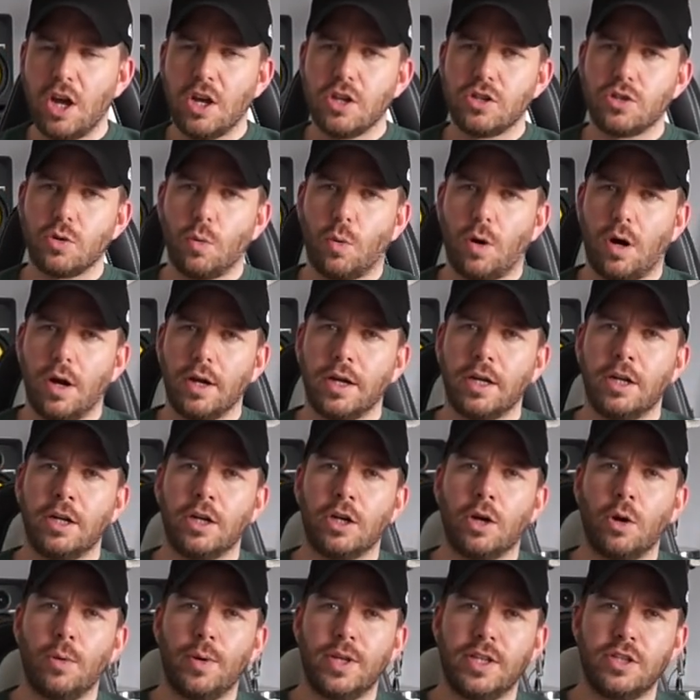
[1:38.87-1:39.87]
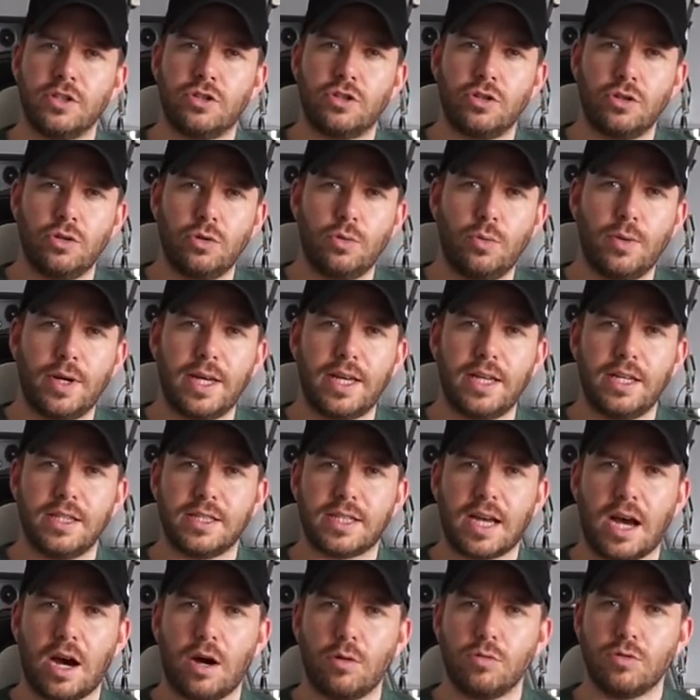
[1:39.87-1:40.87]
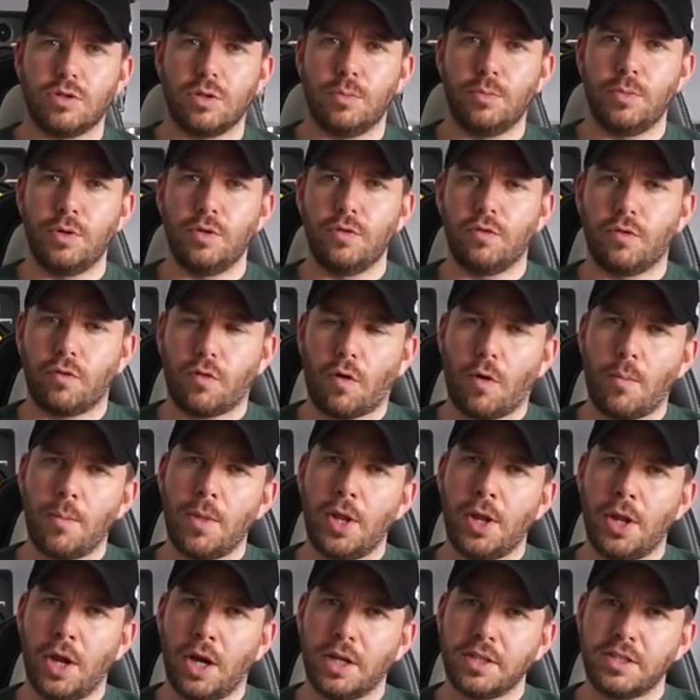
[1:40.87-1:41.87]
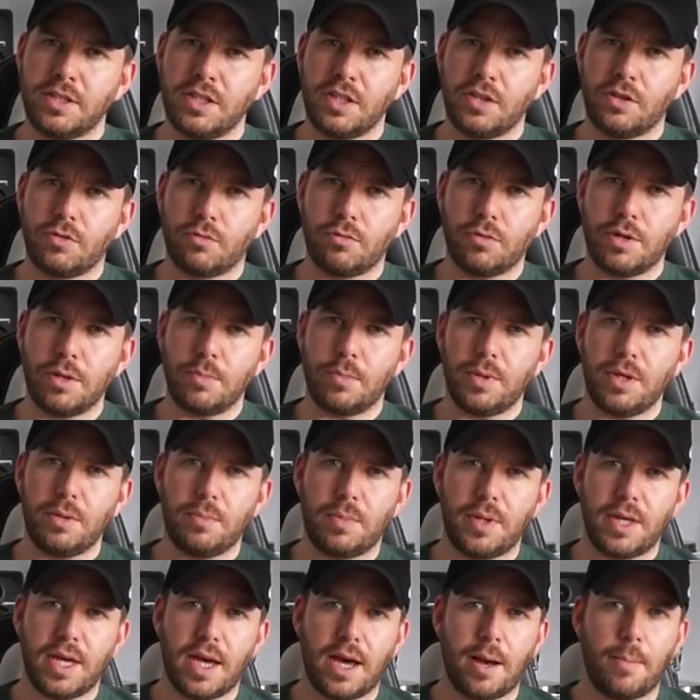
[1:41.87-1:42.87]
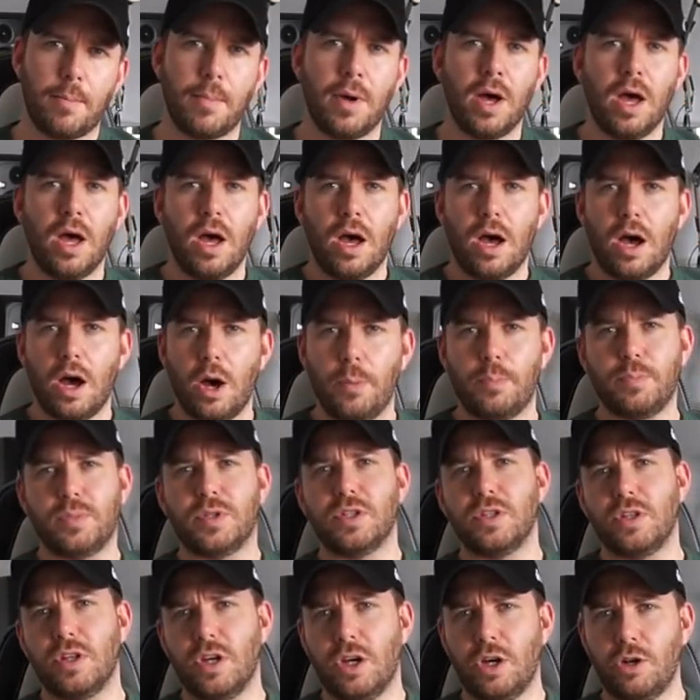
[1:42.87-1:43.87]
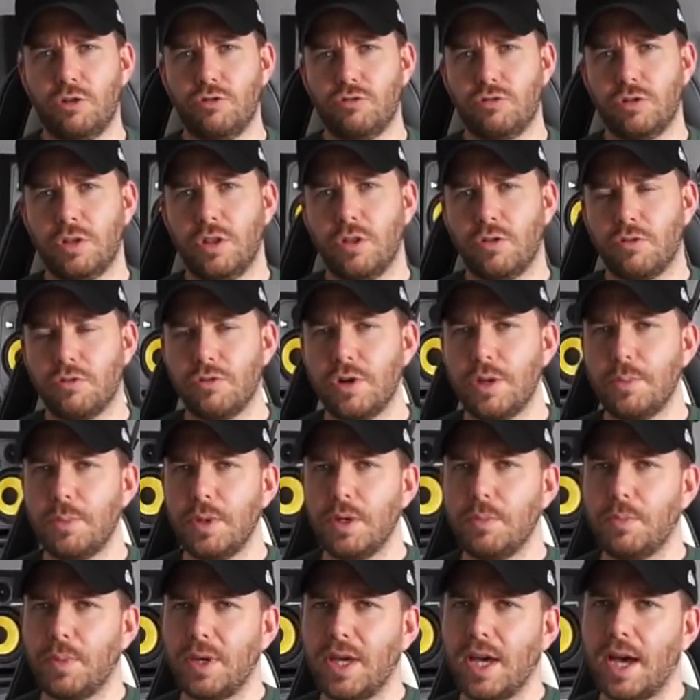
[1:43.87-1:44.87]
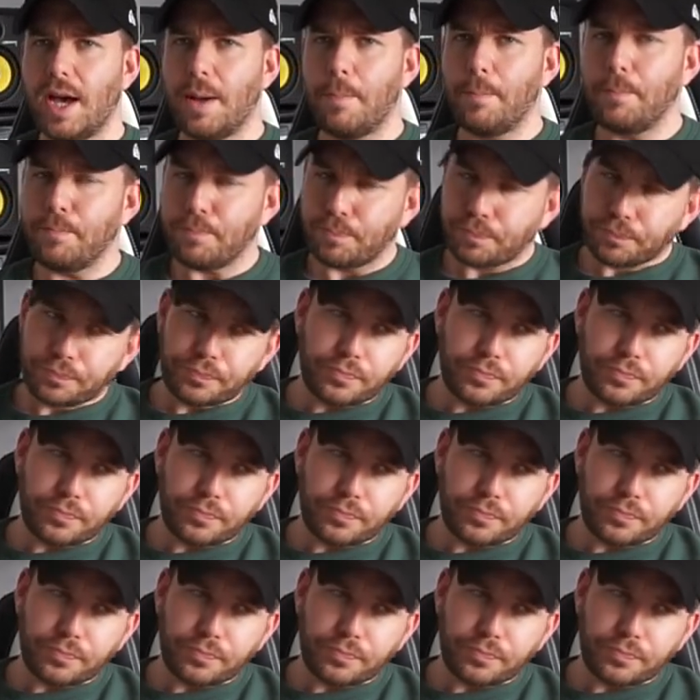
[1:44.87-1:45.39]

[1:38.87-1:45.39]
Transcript: So what I'm going to go into is how to move from the 93 BPM up to the 103 BPM,